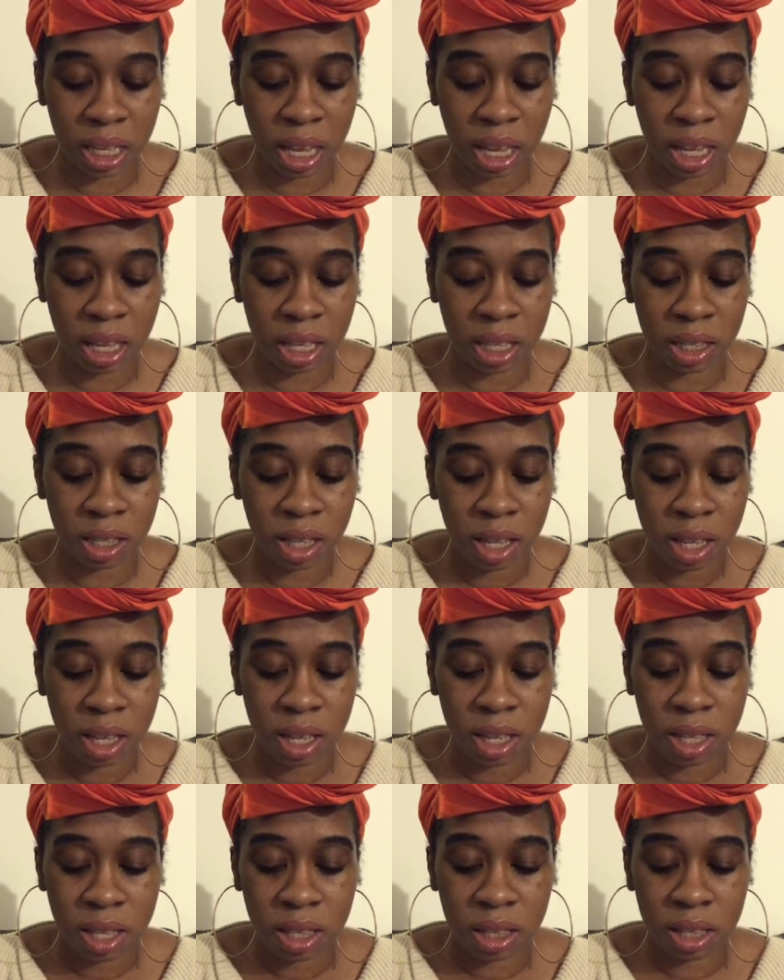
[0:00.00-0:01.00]
And
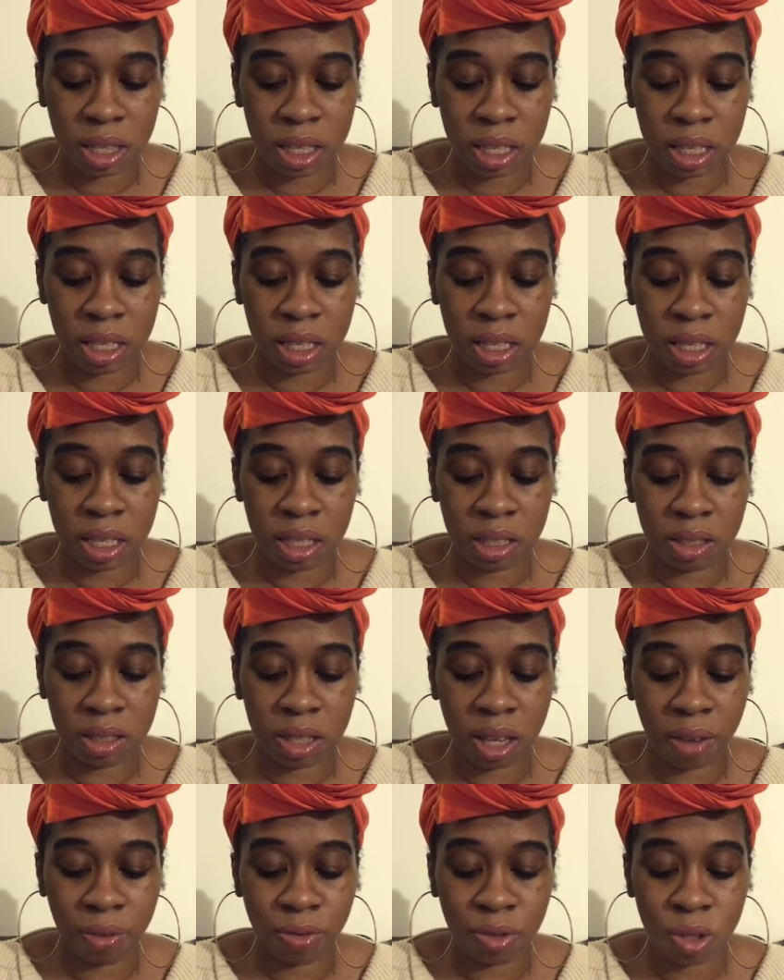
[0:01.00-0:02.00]
the
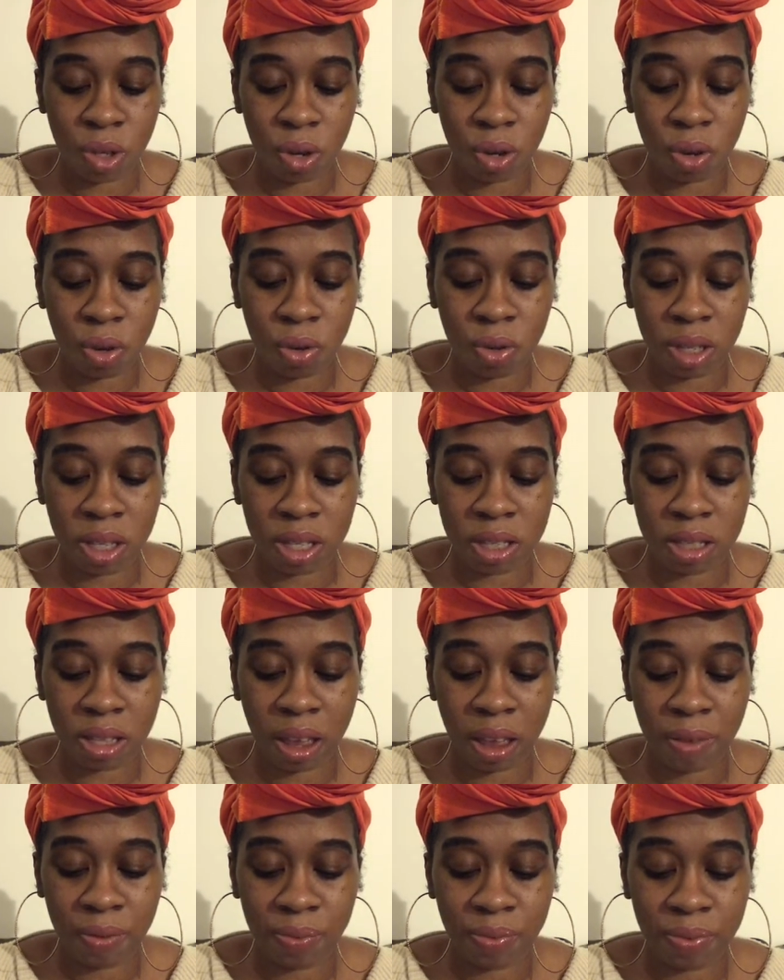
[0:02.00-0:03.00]
death toll is
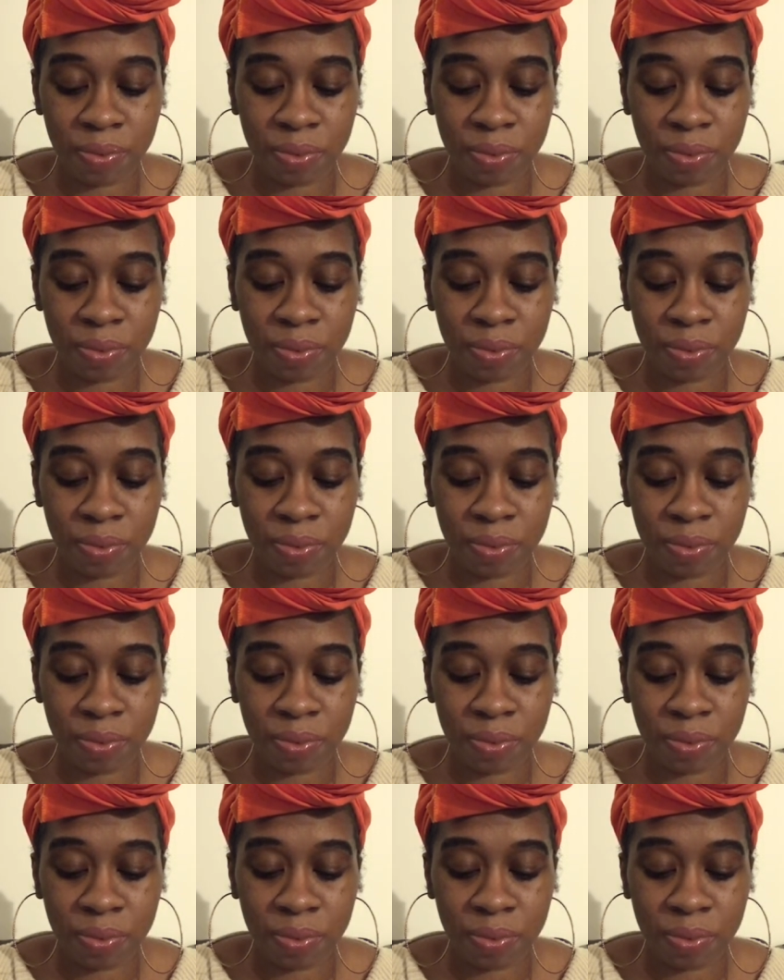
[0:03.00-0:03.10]
at...